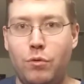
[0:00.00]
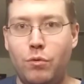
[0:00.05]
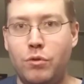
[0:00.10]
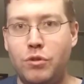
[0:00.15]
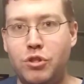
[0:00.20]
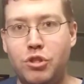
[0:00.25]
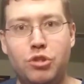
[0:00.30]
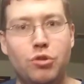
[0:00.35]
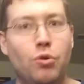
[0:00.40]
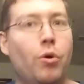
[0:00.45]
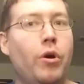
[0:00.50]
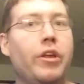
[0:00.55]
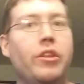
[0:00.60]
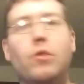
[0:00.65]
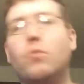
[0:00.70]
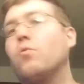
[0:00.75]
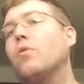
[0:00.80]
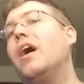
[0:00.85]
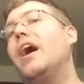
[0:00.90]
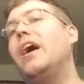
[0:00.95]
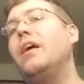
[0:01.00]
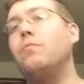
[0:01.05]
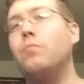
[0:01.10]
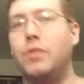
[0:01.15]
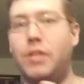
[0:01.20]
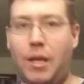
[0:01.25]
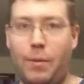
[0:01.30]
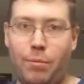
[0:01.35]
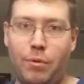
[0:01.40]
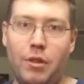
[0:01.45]
to enjoy the ride
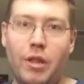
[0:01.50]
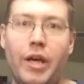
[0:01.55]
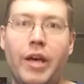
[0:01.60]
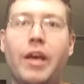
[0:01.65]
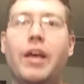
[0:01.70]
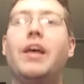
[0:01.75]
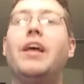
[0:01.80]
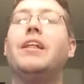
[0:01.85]
when I play it.